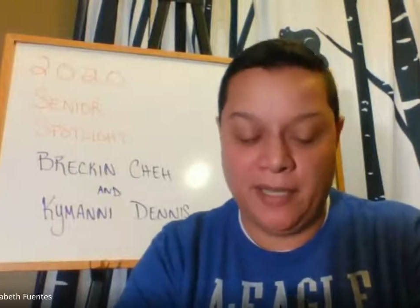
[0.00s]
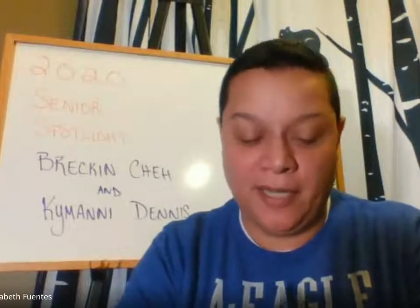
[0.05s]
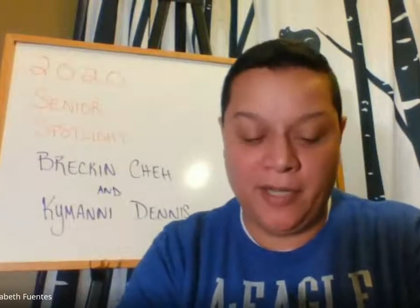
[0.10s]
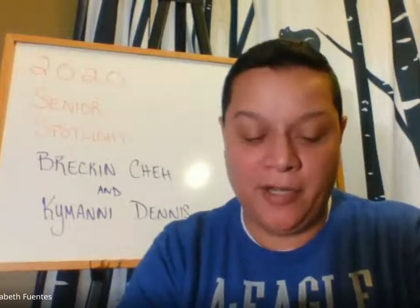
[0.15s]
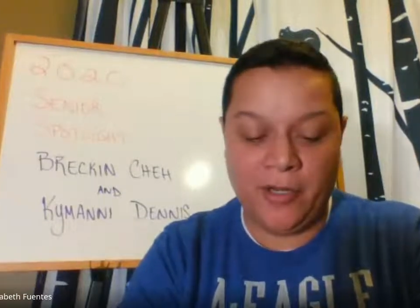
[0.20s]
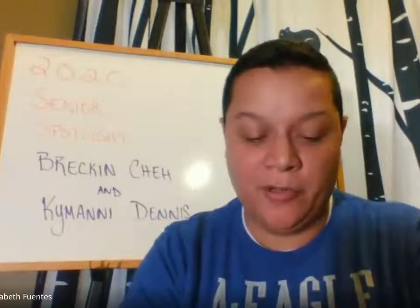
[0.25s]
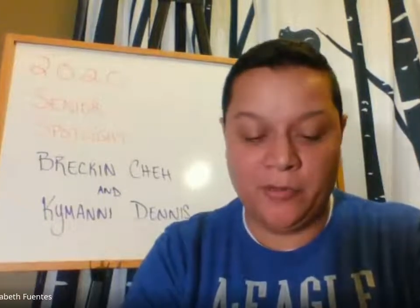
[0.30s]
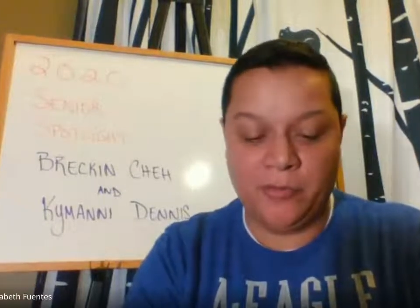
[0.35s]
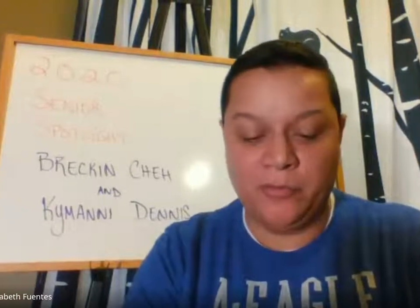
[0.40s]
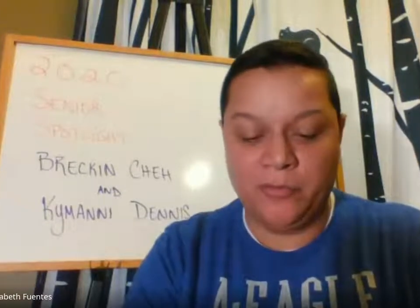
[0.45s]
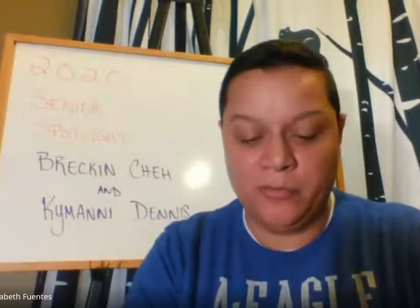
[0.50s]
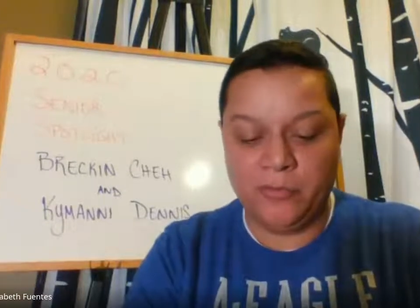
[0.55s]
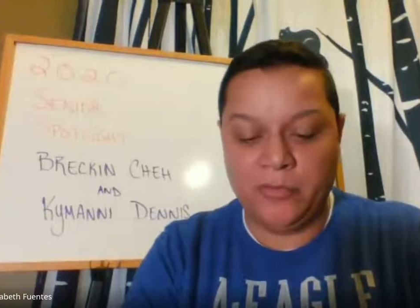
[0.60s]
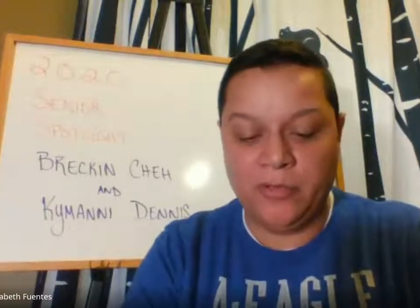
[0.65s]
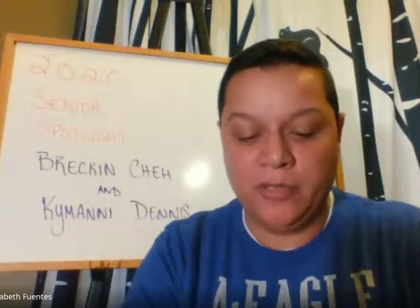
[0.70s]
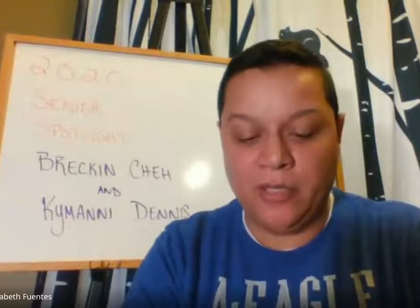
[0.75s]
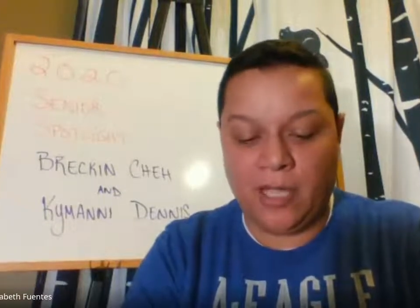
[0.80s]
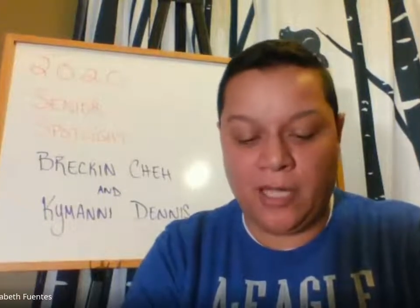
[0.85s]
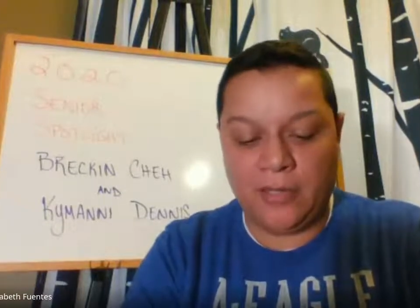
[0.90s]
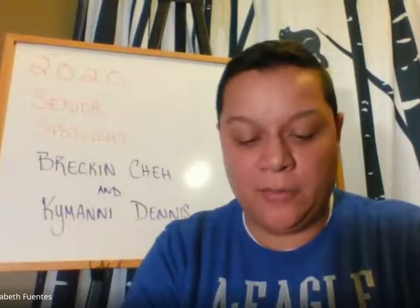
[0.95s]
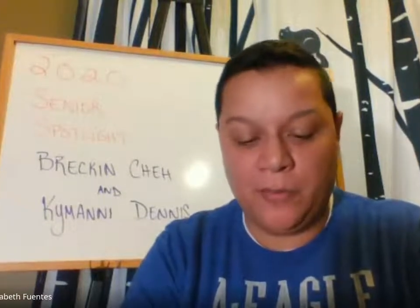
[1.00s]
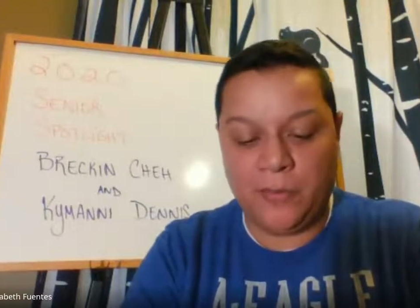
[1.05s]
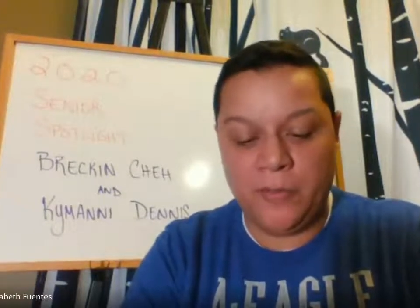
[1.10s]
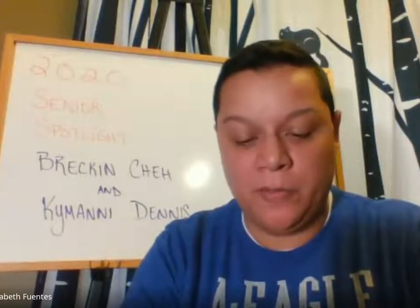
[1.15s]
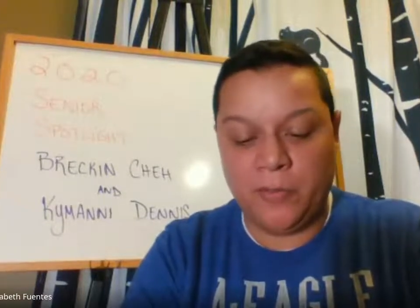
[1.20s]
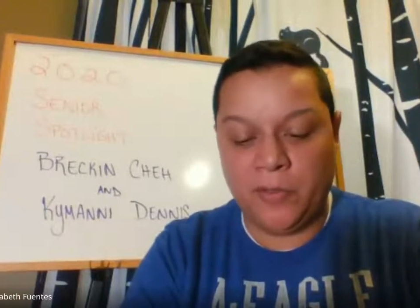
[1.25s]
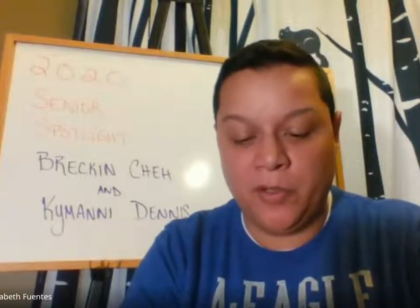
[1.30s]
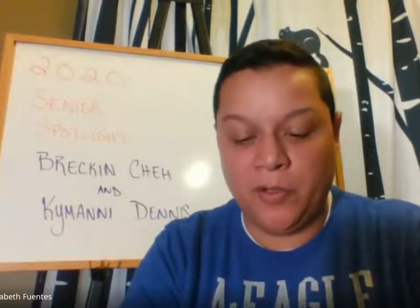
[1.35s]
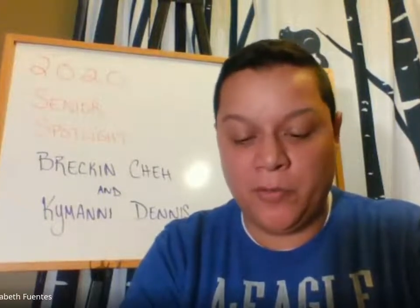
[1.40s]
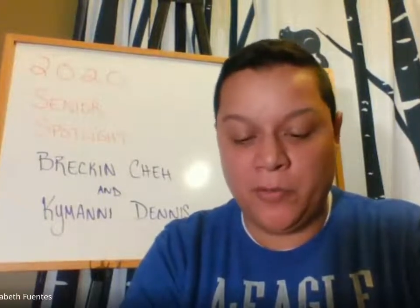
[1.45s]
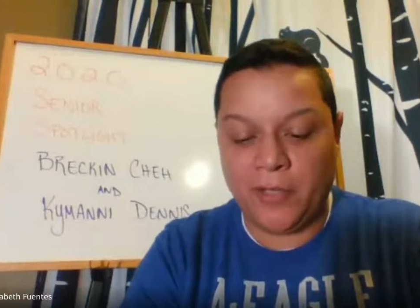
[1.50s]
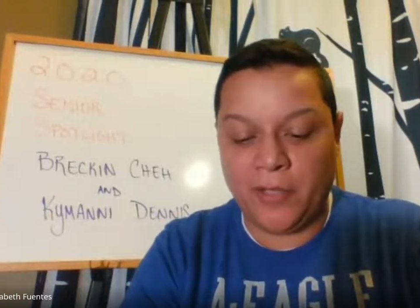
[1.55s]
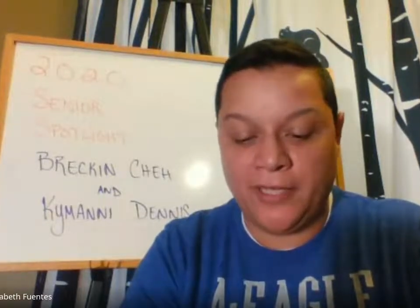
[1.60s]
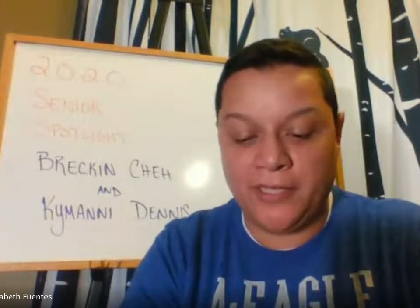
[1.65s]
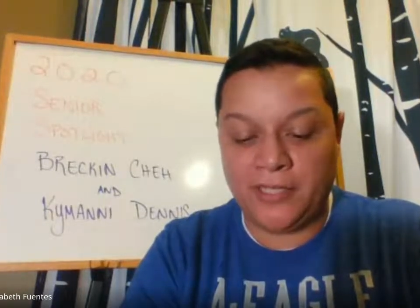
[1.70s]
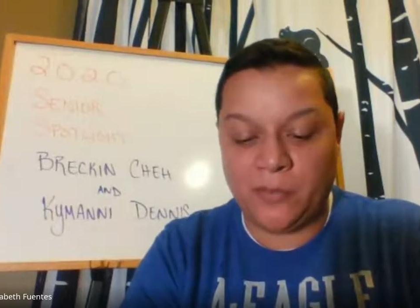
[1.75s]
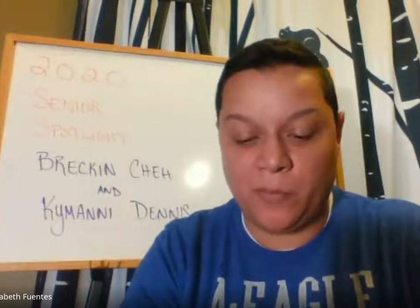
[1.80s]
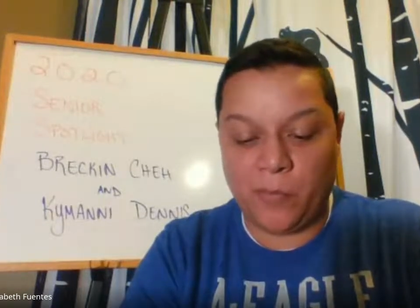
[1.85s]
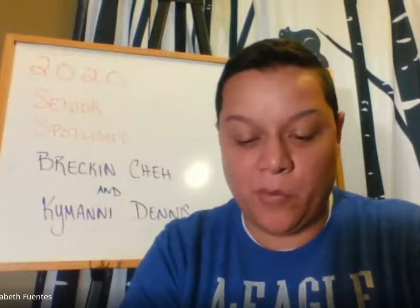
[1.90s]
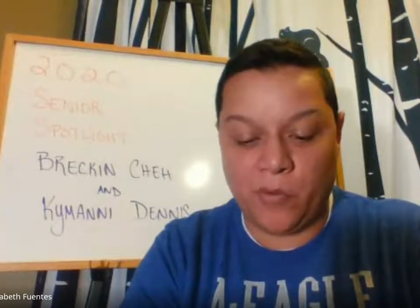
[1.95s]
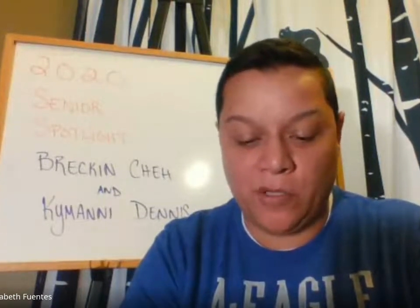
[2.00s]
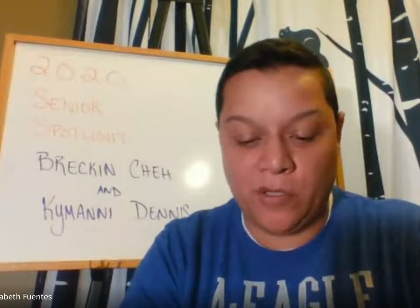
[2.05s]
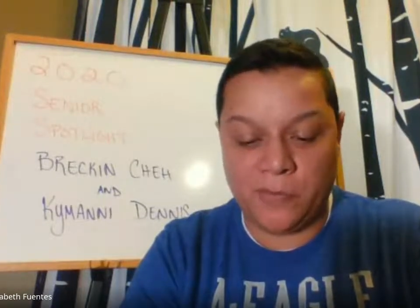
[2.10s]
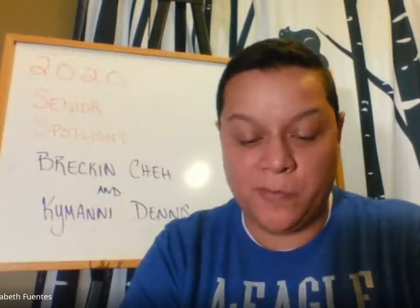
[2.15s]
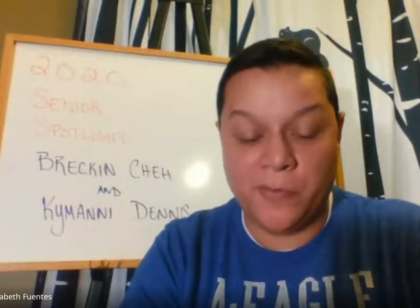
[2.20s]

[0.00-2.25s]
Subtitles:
I know a lot of people don't like sports,